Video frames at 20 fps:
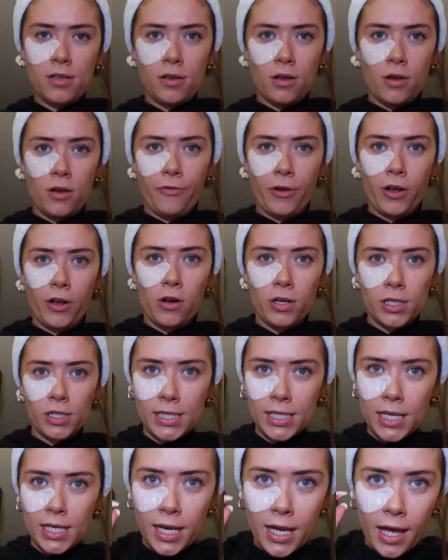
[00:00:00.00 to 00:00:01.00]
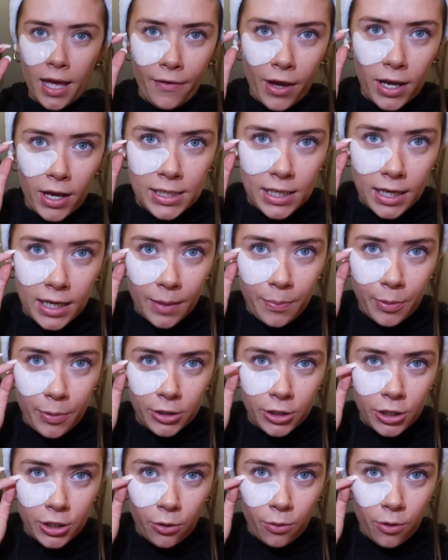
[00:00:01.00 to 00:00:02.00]
Oh, for God's sake, I've accidentally
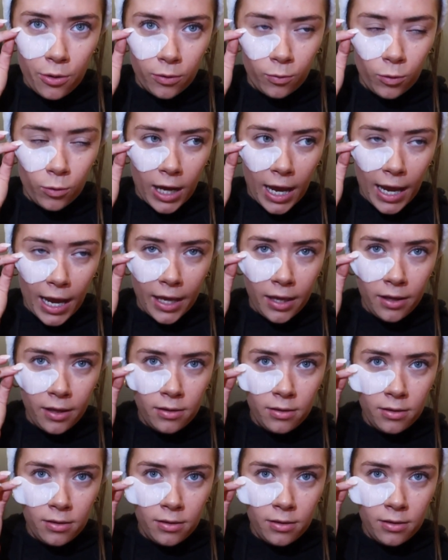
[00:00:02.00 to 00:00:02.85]
put two on one eye.